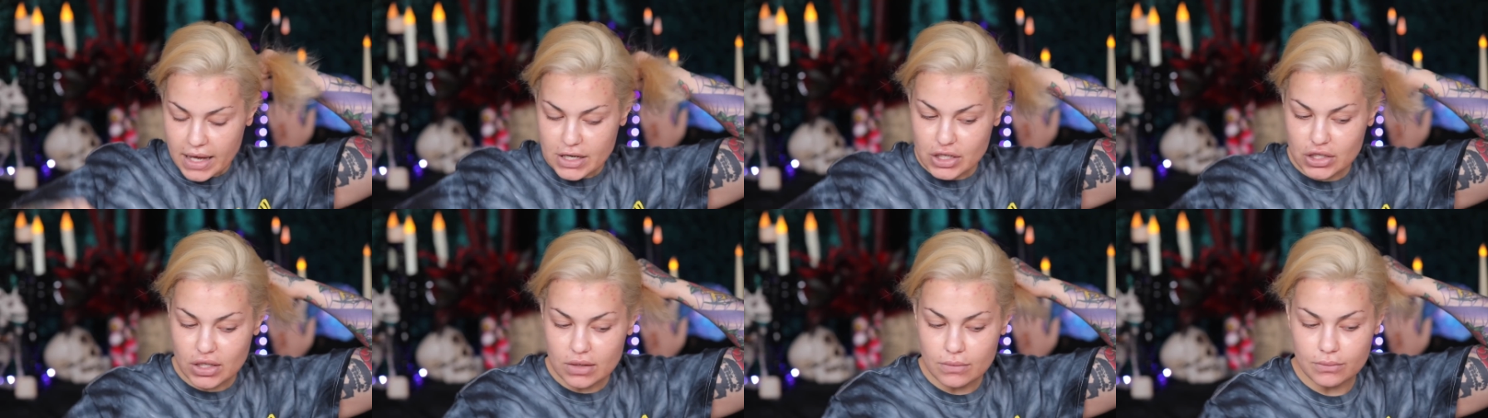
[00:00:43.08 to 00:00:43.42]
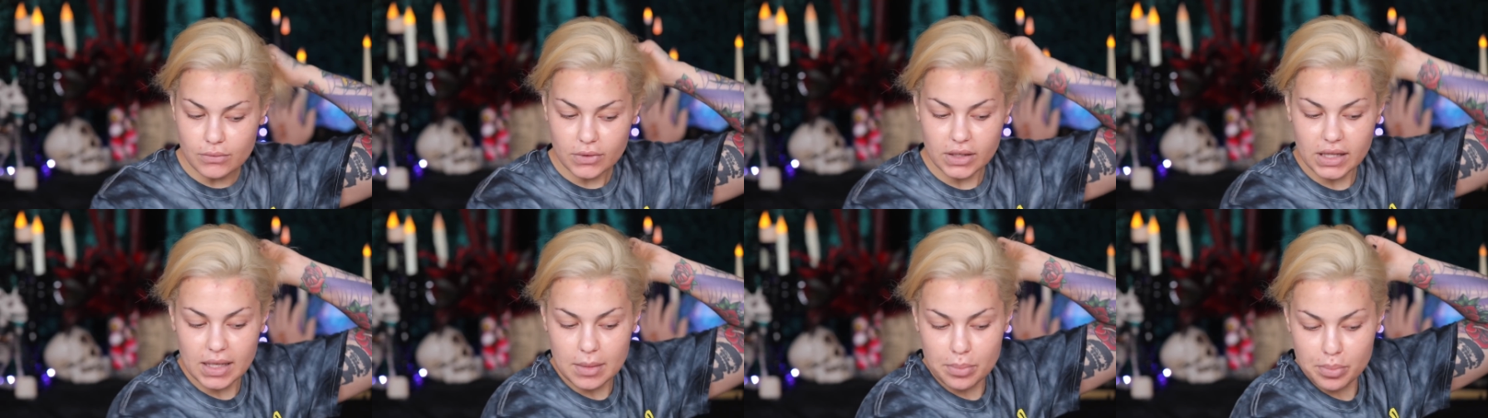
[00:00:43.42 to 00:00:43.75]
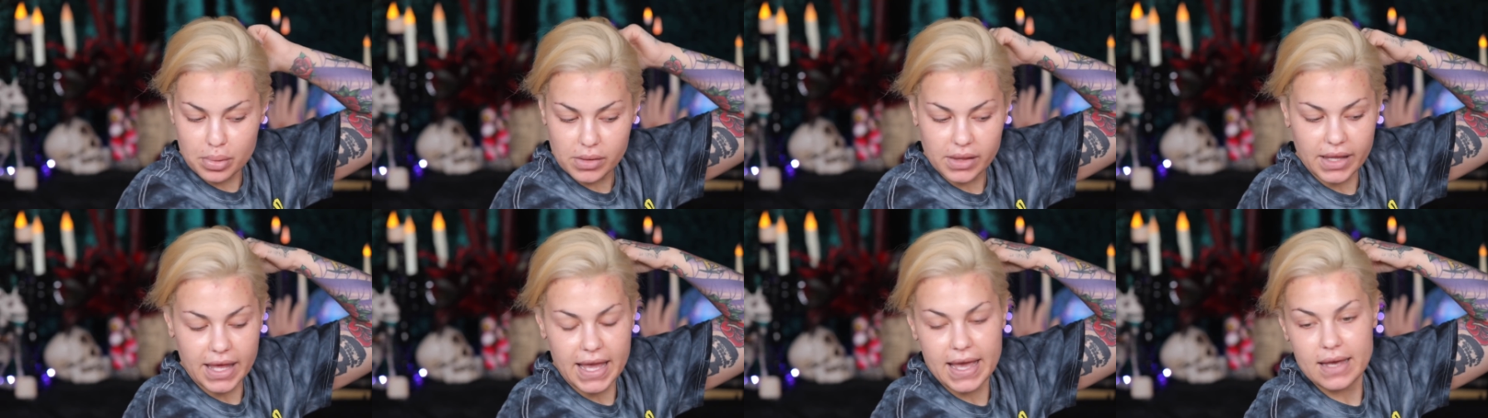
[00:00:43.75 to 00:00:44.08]
I should really
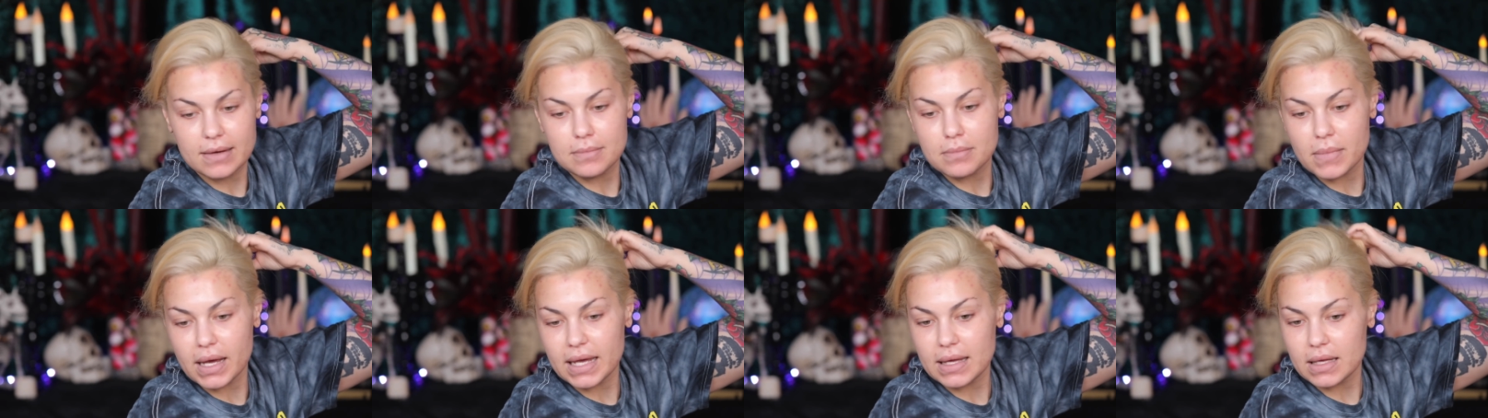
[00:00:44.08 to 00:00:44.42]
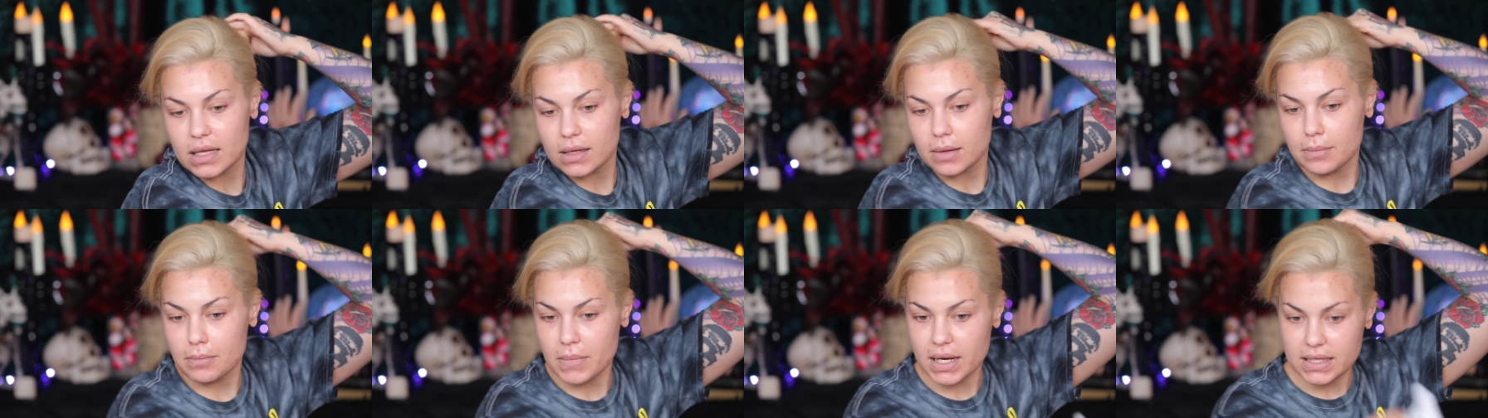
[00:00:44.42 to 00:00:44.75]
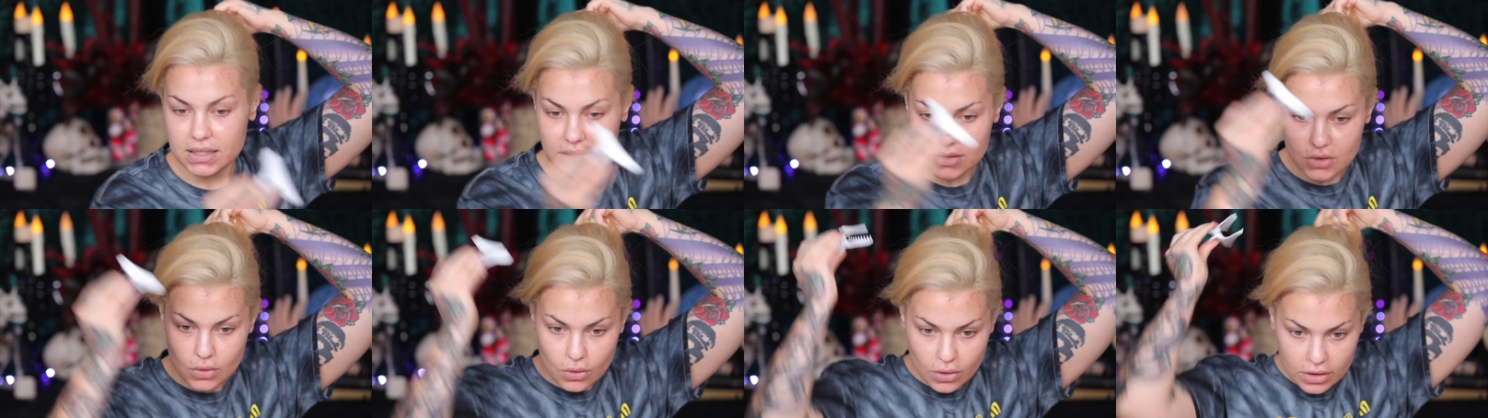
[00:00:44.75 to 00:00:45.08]
plan my, my
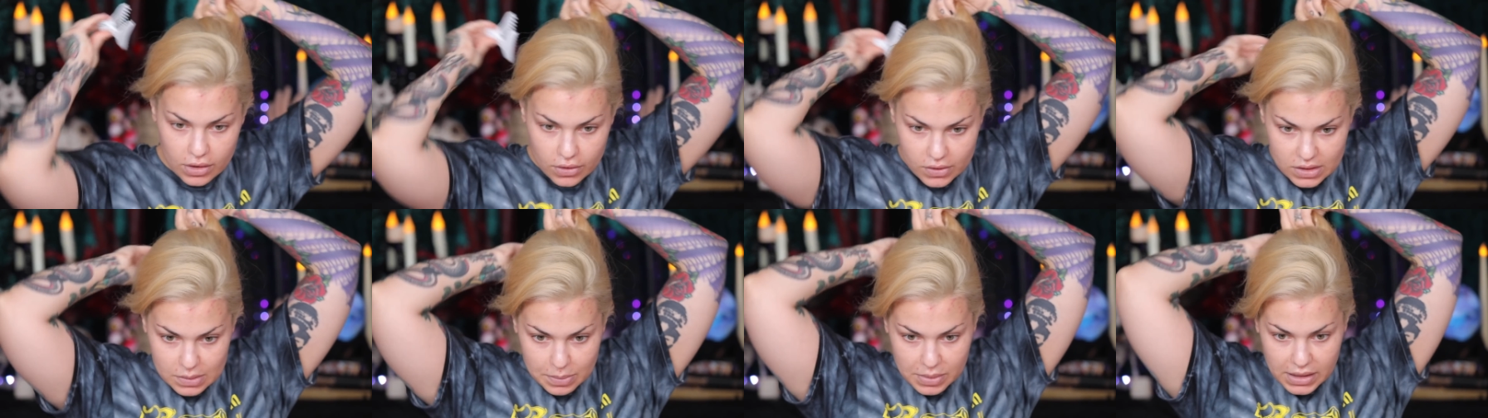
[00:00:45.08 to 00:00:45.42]
tutorials,